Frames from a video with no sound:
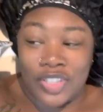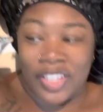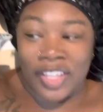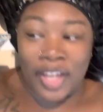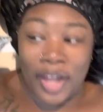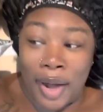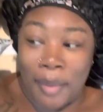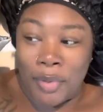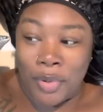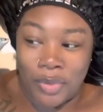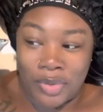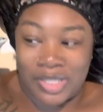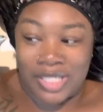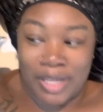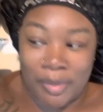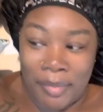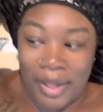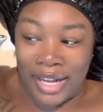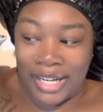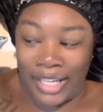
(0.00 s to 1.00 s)
a camera with
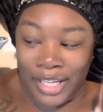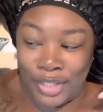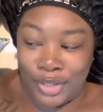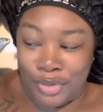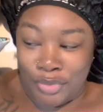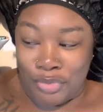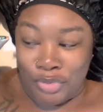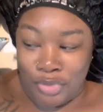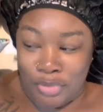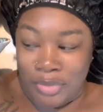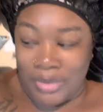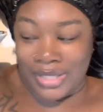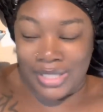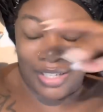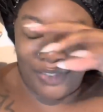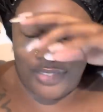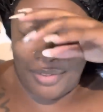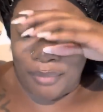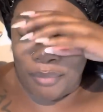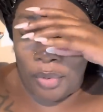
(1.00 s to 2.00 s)
somebody in the room is
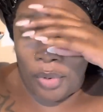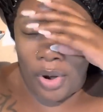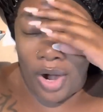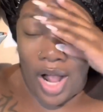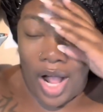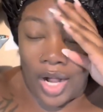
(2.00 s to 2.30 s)
even more